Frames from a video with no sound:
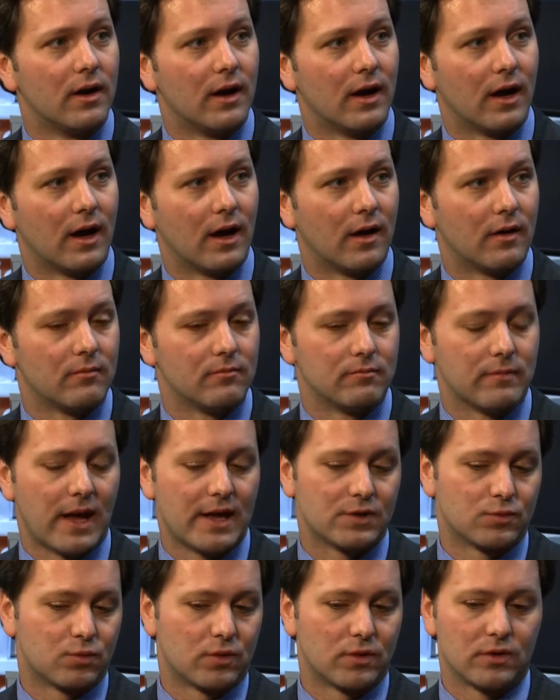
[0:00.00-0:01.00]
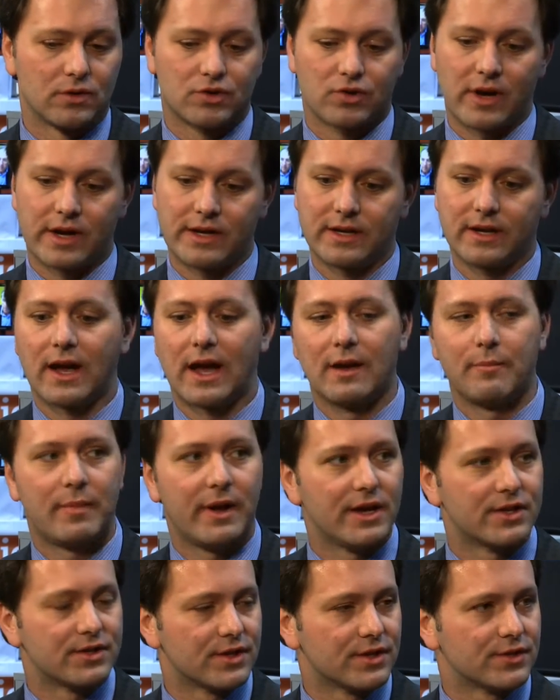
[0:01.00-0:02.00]
um, as we're trying to guide
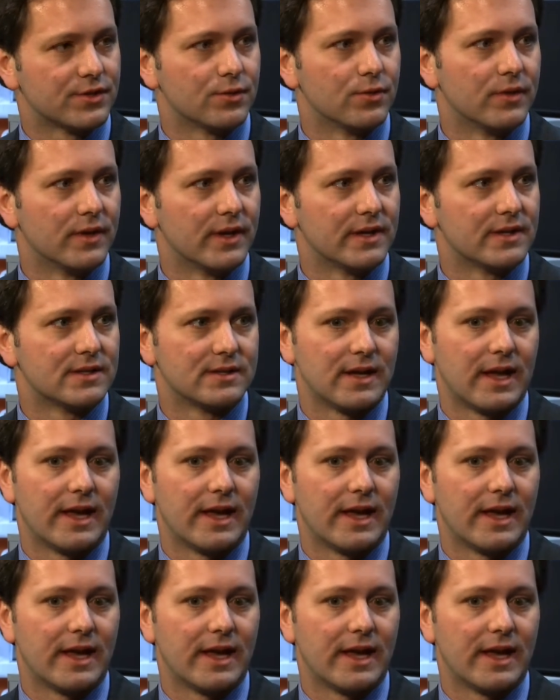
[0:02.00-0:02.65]
patients through this